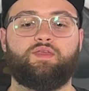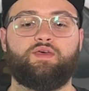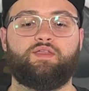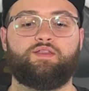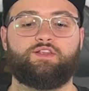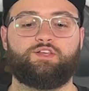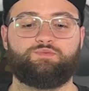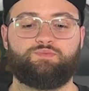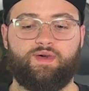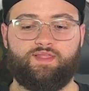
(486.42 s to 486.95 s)

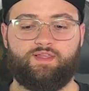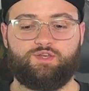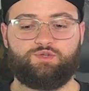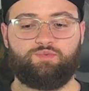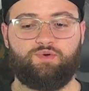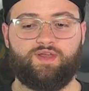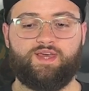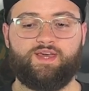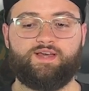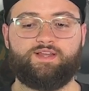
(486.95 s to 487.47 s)
Display looks pretty
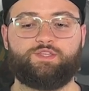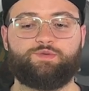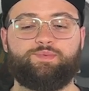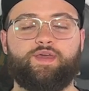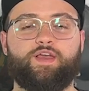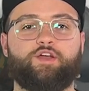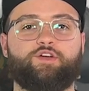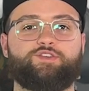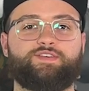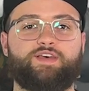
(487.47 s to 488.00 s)
good.
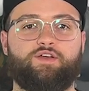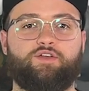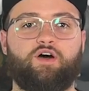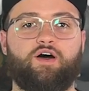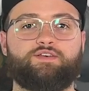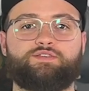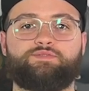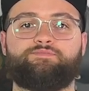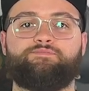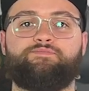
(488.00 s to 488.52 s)
Speakers sound
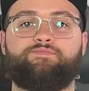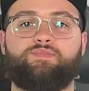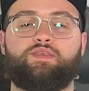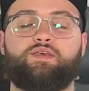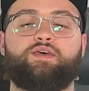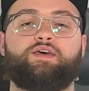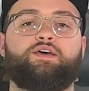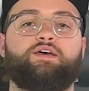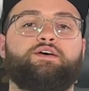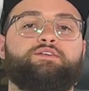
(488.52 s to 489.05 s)
awesome.
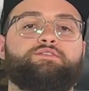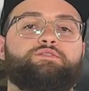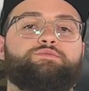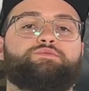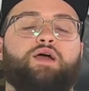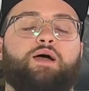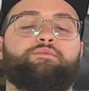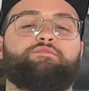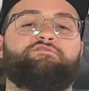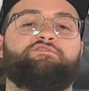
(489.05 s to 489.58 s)

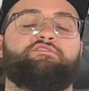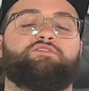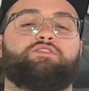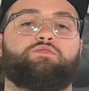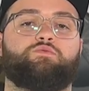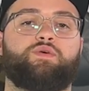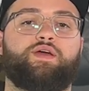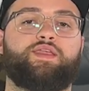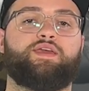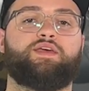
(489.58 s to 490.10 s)
Subscribe if you haven't
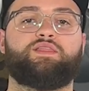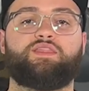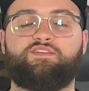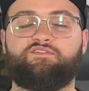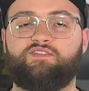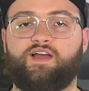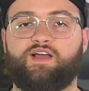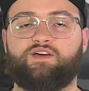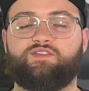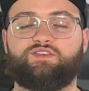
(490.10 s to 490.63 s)
already. Leave a
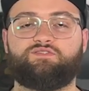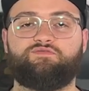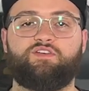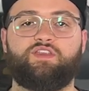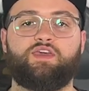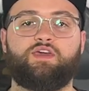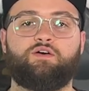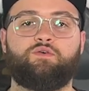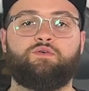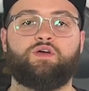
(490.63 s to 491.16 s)
like on this
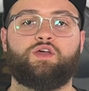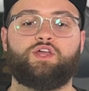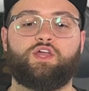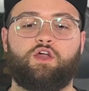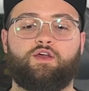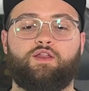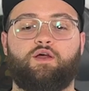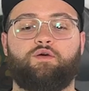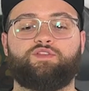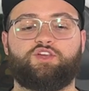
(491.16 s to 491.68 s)
video. Share it
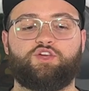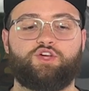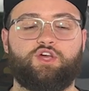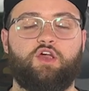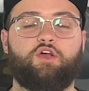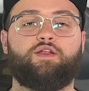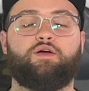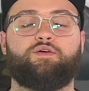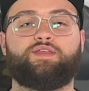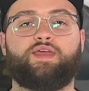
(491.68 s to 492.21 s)

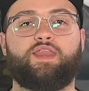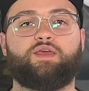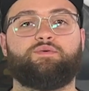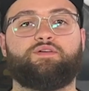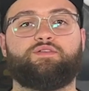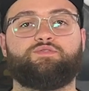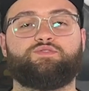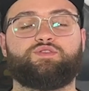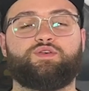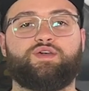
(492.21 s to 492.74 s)
out to anyone
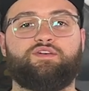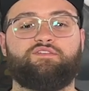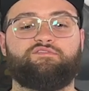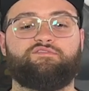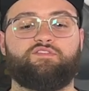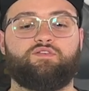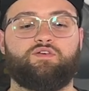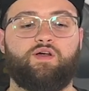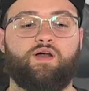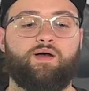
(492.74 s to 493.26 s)
who's looking
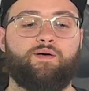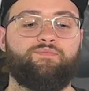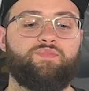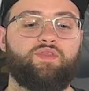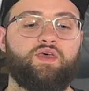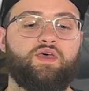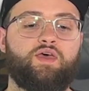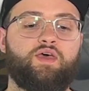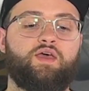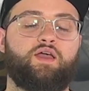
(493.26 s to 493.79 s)
for a
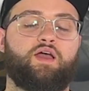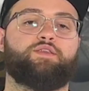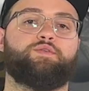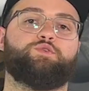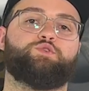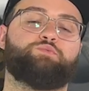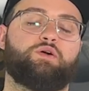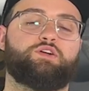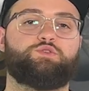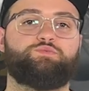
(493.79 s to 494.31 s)
new
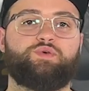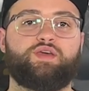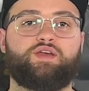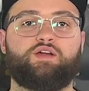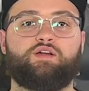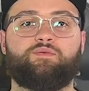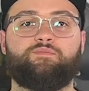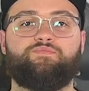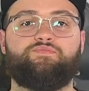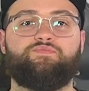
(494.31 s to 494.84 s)
smart
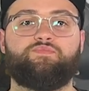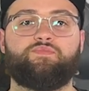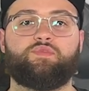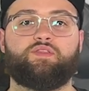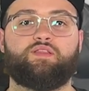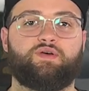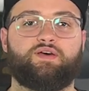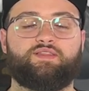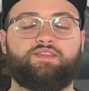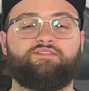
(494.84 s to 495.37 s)
speaker.
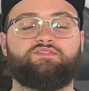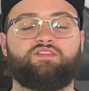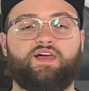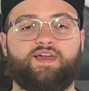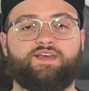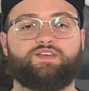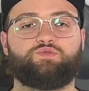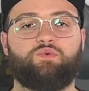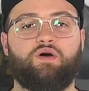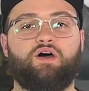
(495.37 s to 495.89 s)
Leave a like
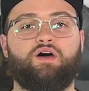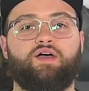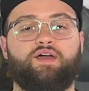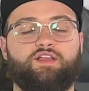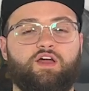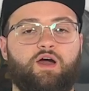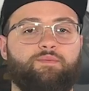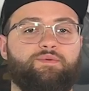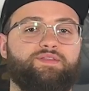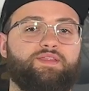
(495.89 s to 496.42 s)
as well and
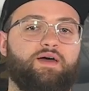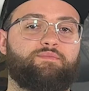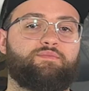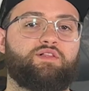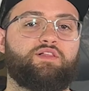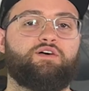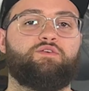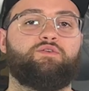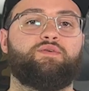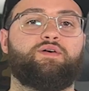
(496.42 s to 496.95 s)
comment down
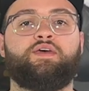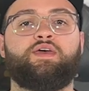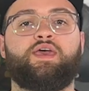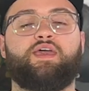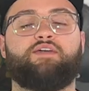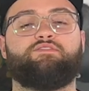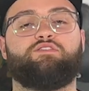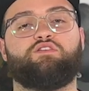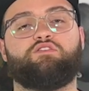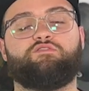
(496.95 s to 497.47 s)
below
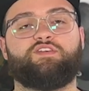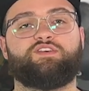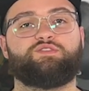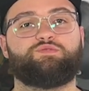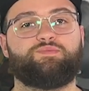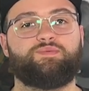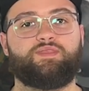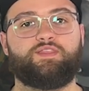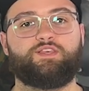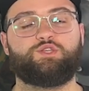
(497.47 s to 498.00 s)
if you have this
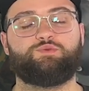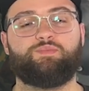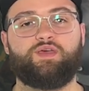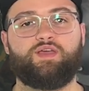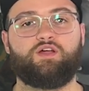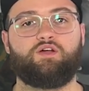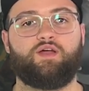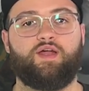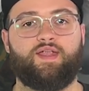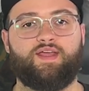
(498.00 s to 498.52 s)

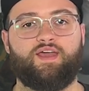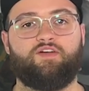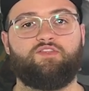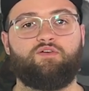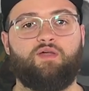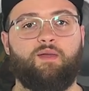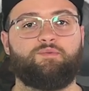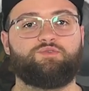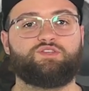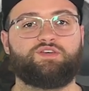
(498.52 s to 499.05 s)
speaker or any other
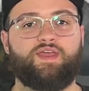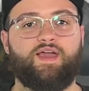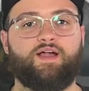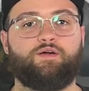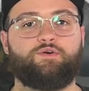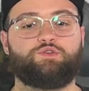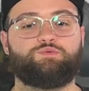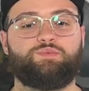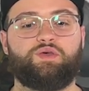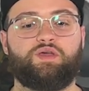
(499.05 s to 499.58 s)
Amazon Echo
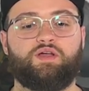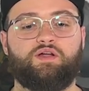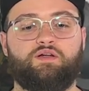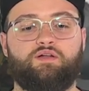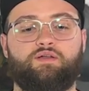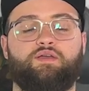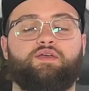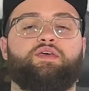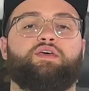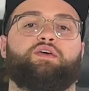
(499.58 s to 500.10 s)
speaker
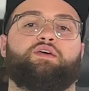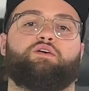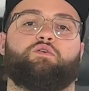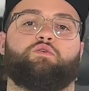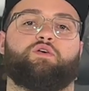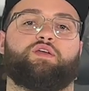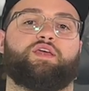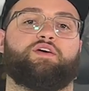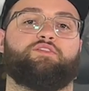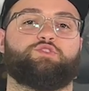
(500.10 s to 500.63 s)
or
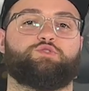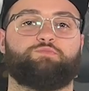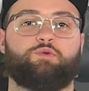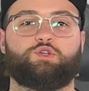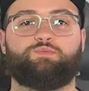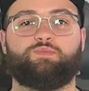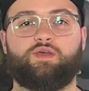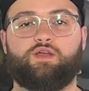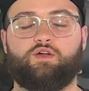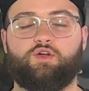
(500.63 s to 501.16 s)
any other smart
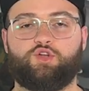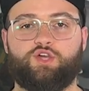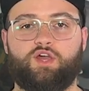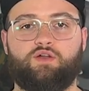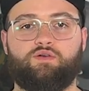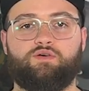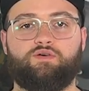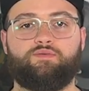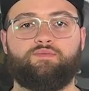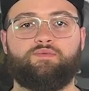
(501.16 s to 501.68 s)
speaker in
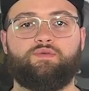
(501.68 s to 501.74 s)
general.